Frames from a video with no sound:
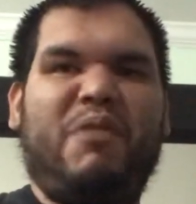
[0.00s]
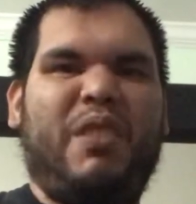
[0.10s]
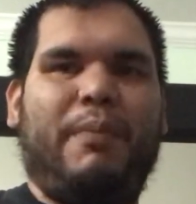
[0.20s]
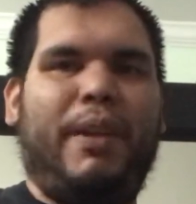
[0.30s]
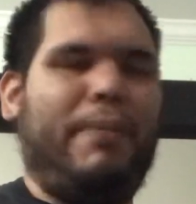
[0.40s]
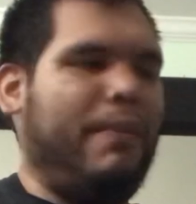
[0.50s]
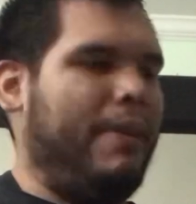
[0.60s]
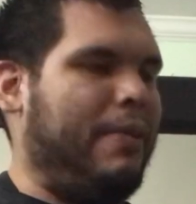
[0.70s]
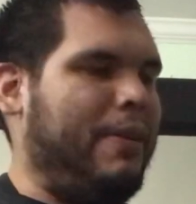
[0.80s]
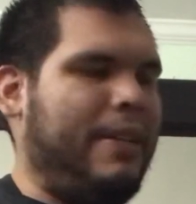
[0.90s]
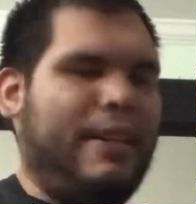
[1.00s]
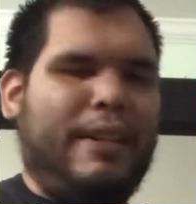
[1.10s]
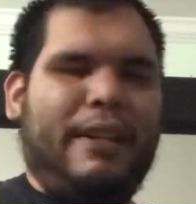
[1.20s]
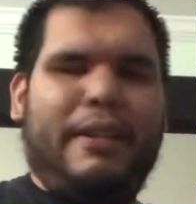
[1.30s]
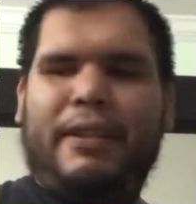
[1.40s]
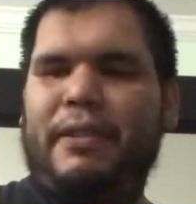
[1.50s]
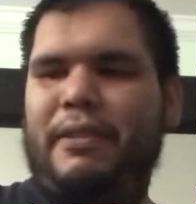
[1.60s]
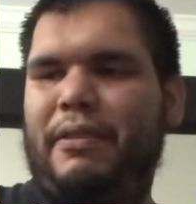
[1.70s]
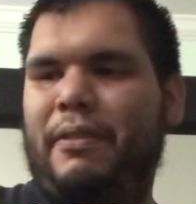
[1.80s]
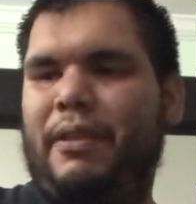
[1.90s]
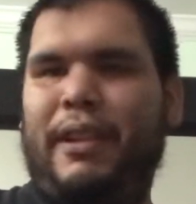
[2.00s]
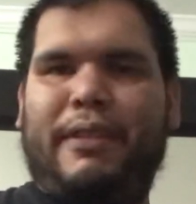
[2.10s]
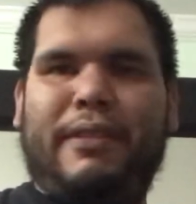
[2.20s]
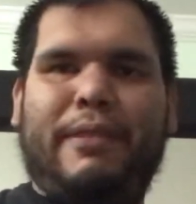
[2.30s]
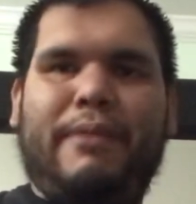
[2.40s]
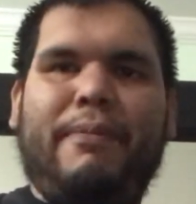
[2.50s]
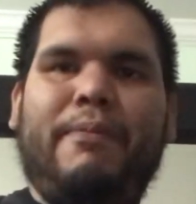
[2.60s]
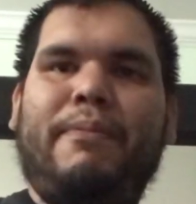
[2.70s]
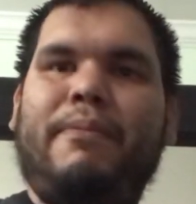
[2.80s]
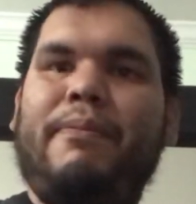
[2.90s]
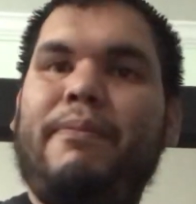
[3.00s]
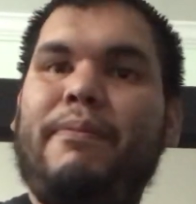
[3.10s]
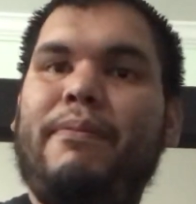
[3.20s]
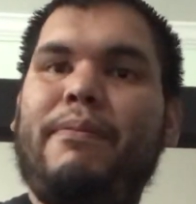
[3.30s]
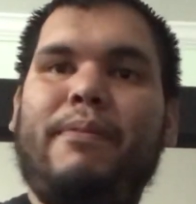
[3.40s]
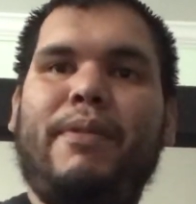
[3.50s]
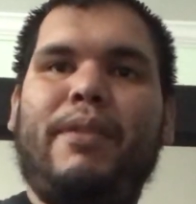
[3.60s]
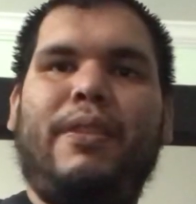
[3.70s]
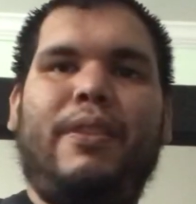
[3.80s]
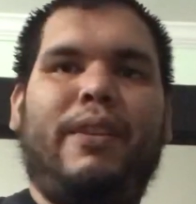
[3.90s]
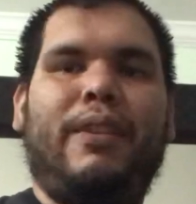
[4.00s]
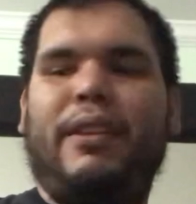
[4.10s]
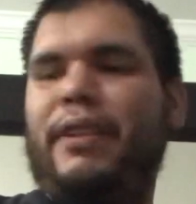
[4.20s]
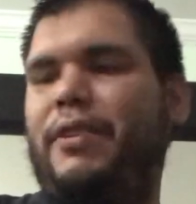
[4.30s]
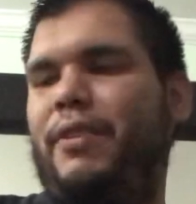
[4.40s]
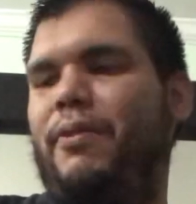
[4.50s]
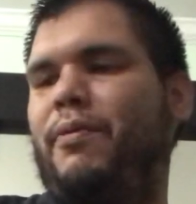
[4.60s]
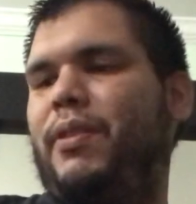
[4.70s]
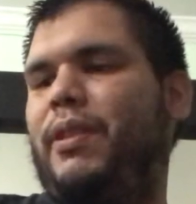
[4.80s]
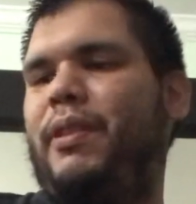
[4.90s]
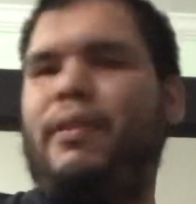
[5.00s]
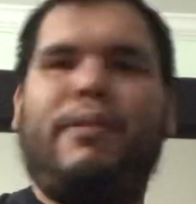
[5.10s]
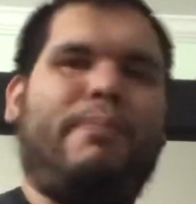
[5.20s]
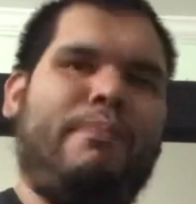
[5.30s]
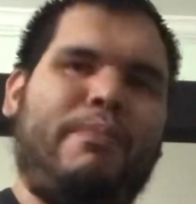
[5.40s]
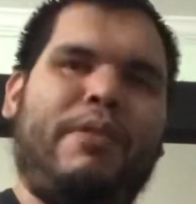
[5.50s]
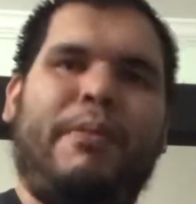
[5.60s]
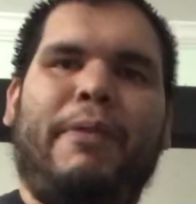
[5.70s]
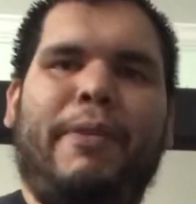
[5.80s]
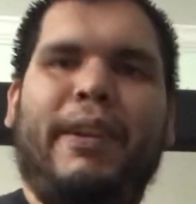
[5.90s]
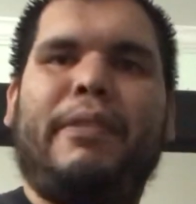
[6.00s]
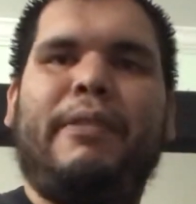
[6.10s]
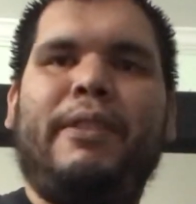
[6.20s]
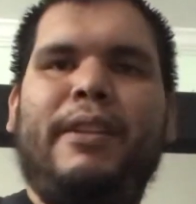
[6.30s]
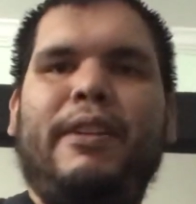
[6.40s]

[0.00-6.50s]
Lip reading: I'm happy about. So that's the clean tone with some effects